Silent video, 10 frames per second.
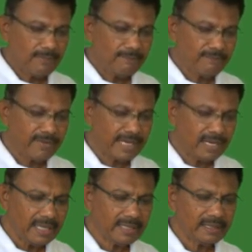
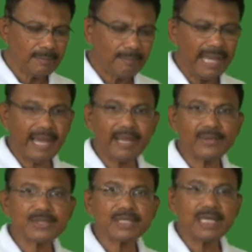Fill in the
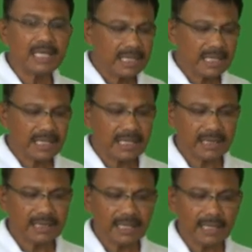blanks
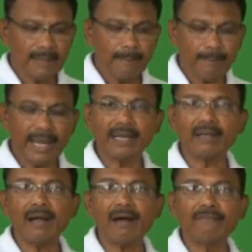in the
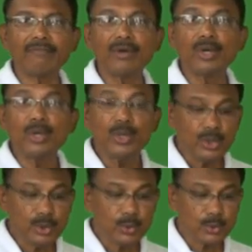paragraph
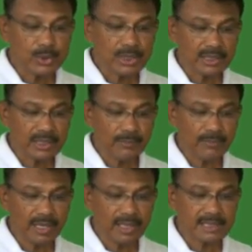using the
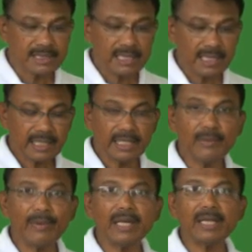words
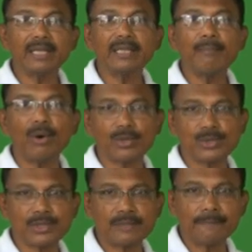given in the
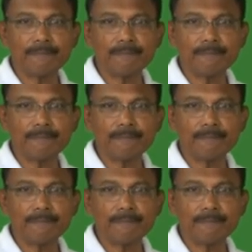box.